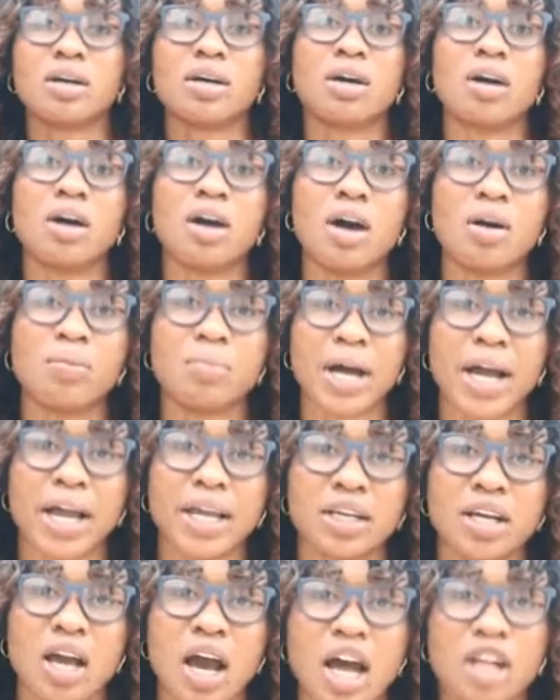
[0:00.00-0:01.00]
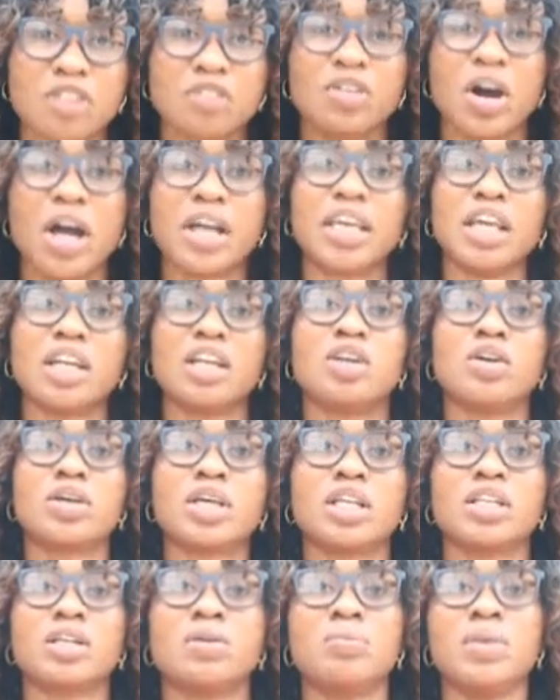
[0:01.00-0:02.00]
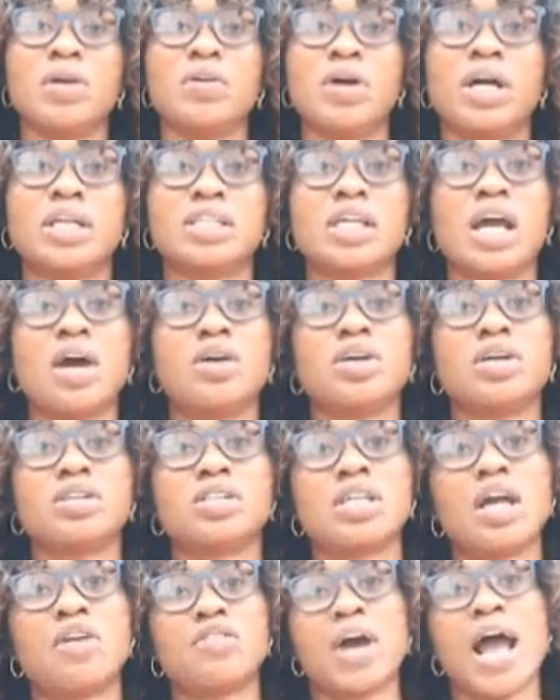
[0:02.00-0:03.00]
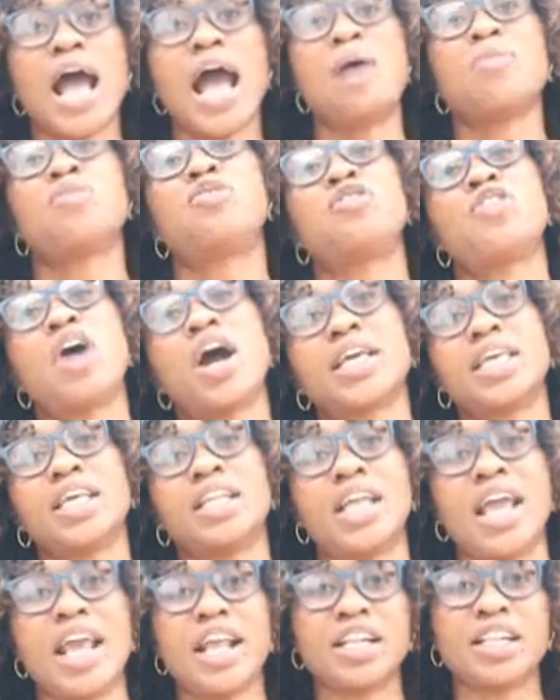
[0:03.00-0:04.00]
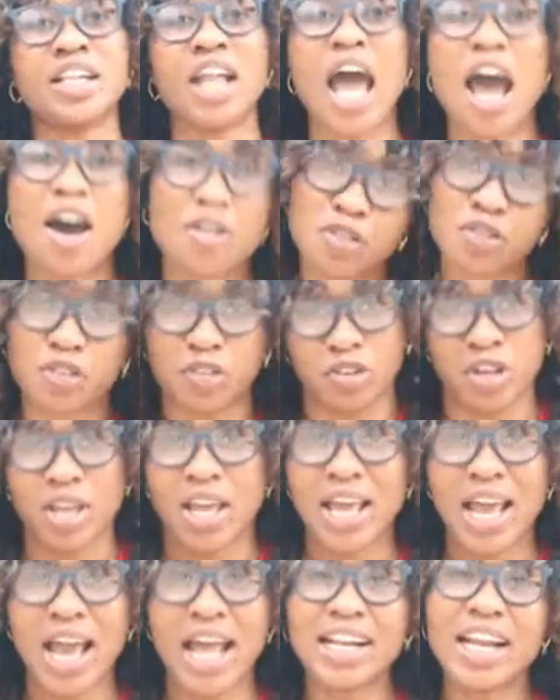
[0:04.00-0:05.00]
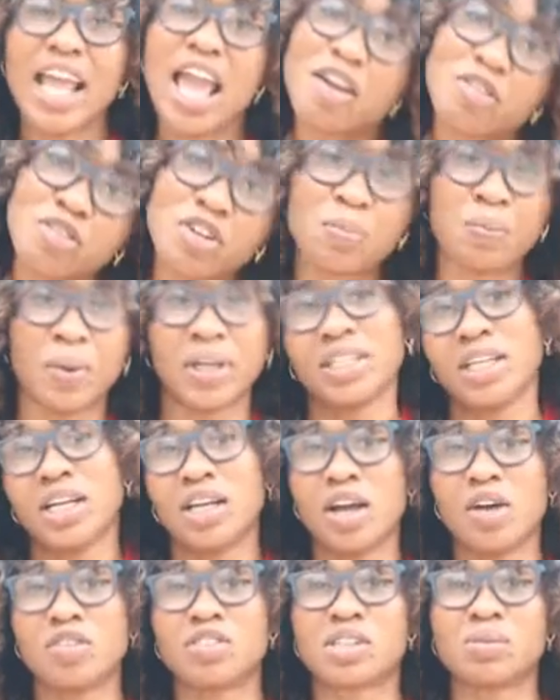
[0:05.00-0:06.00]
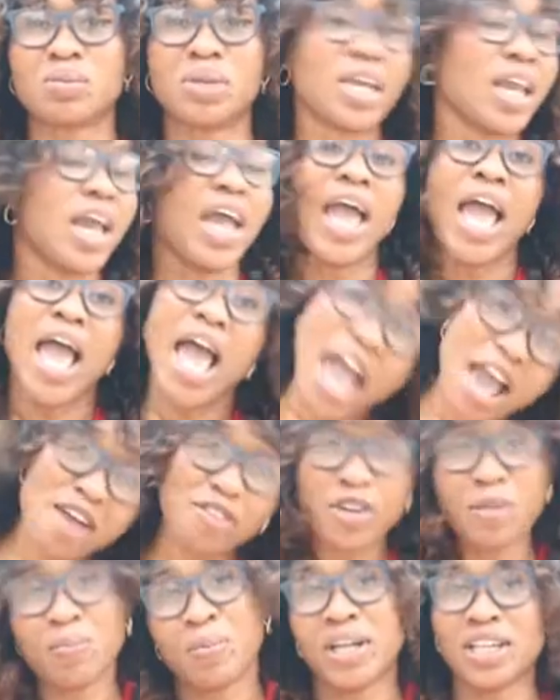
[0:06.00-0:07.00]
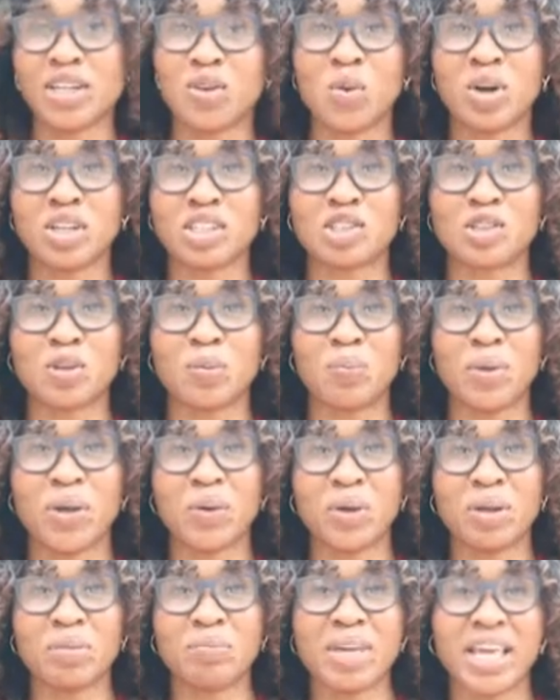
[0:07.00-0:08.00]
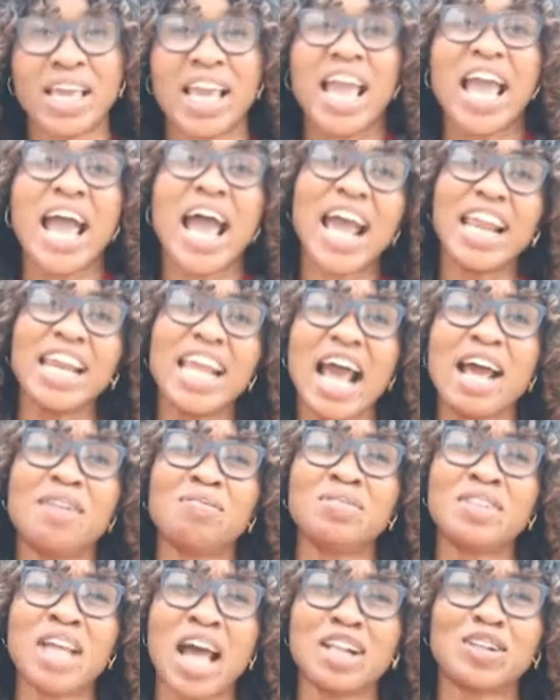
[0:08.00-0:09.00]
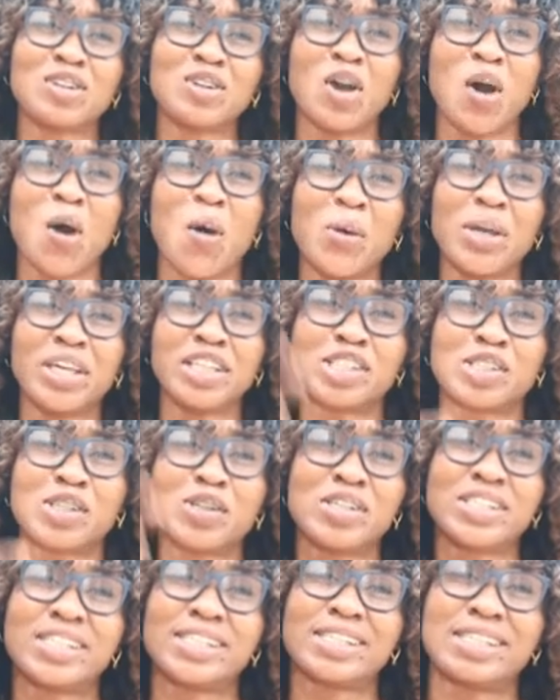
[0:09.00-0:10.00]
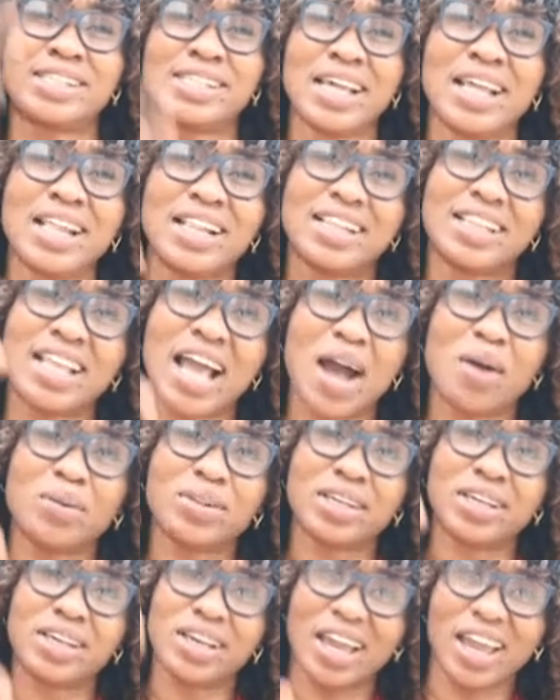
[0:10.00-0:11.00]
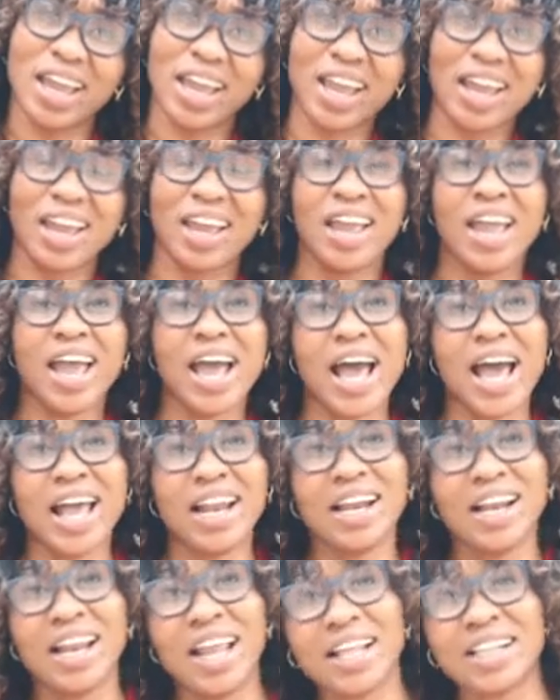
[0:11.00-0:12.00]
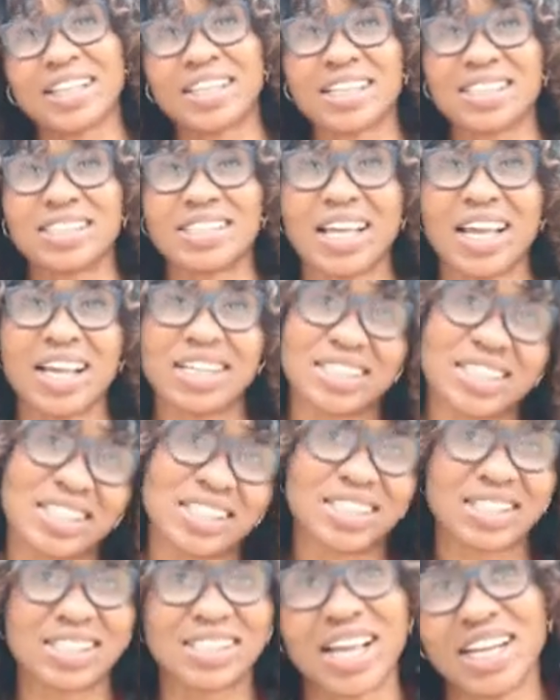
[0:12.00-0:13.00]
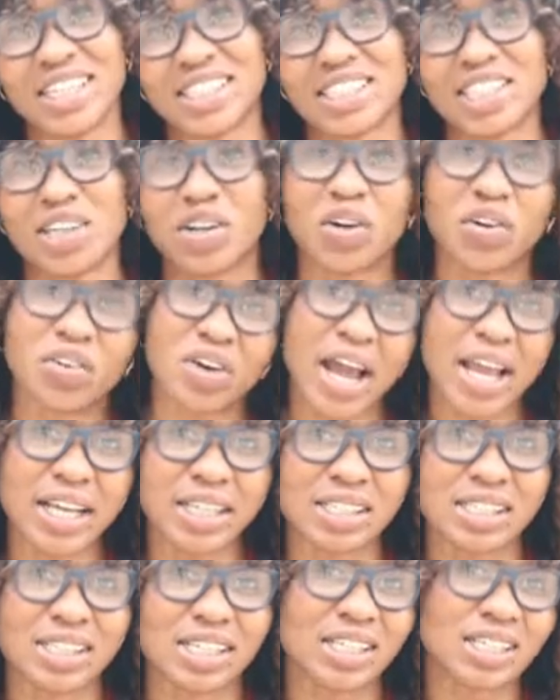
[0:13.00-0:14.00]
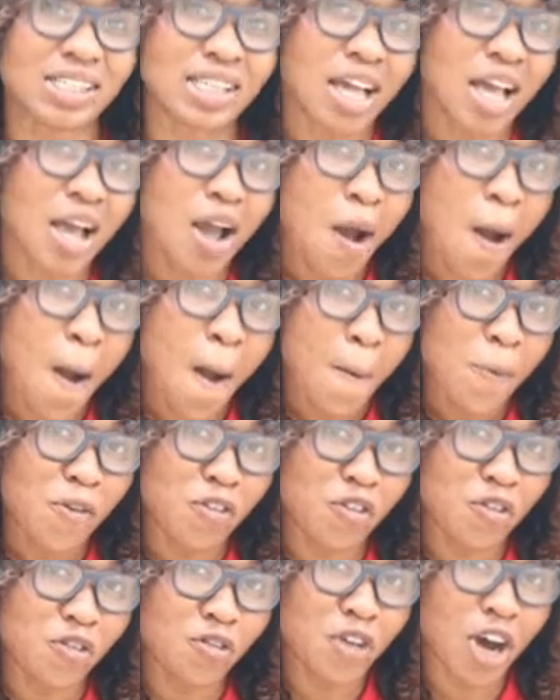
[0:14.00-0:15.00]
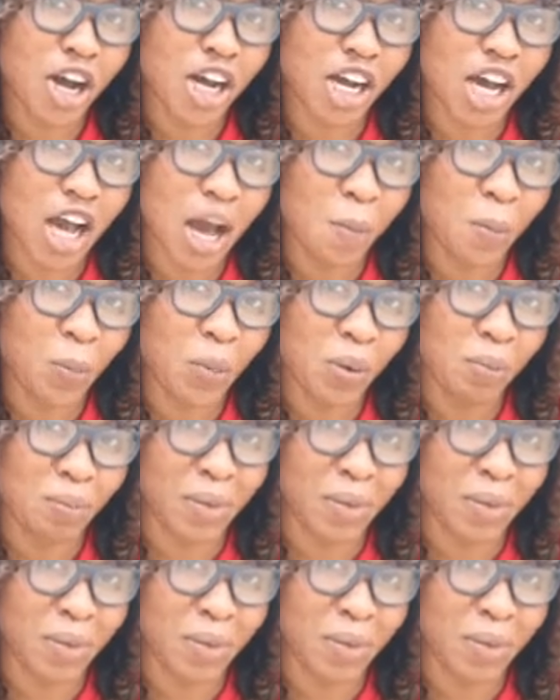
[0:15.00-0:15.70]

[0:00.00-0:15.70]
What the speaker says: oh my God, fucking look in the mirror and tell yourself, I'm fucking enough. And everybody loves me. Everybody wants to be with me. And I'm not going to sit down here and let this existential crisis fuck up with